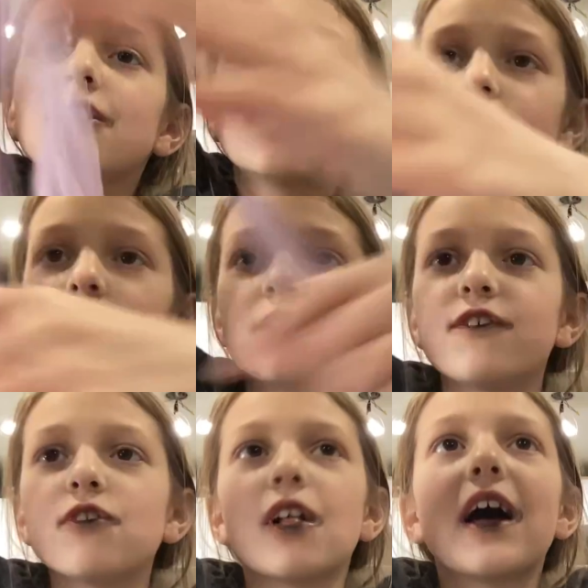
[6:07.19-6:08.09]
So then if
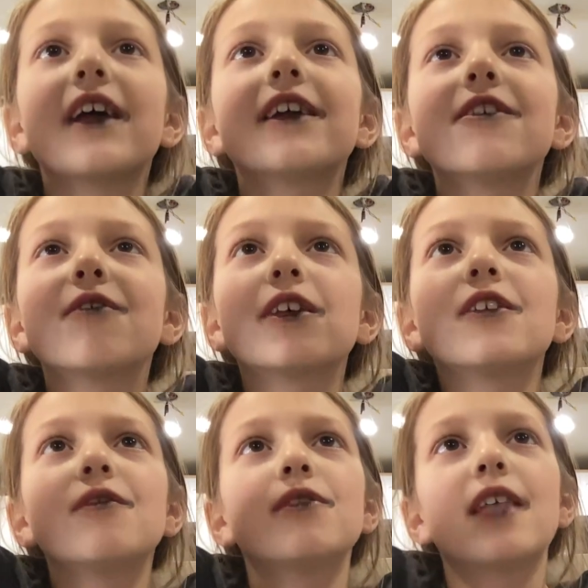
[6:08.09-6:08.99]
you like, you can
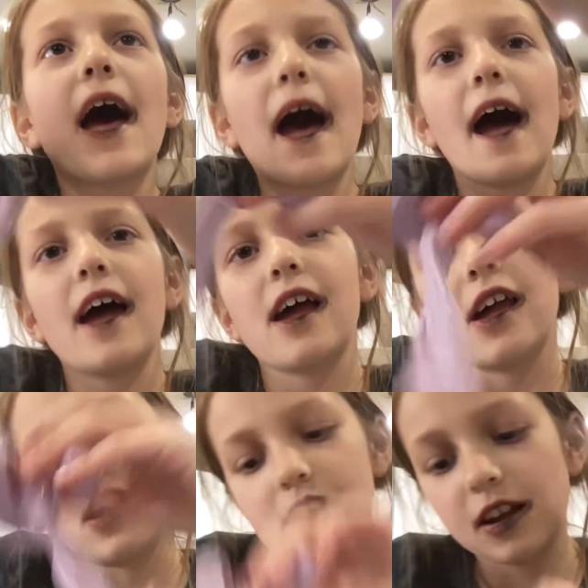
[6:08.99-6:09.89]
do that.
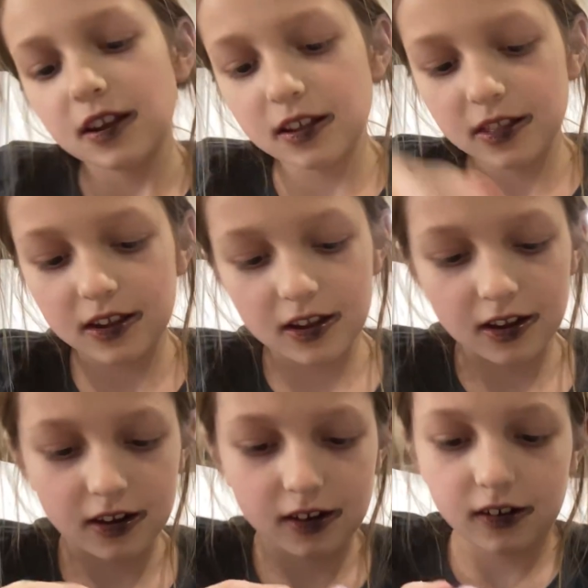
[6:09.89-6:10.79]
And
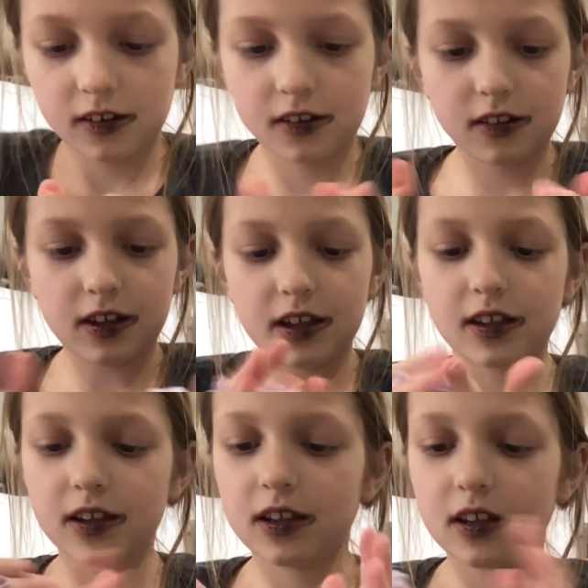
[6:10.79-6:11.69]
then like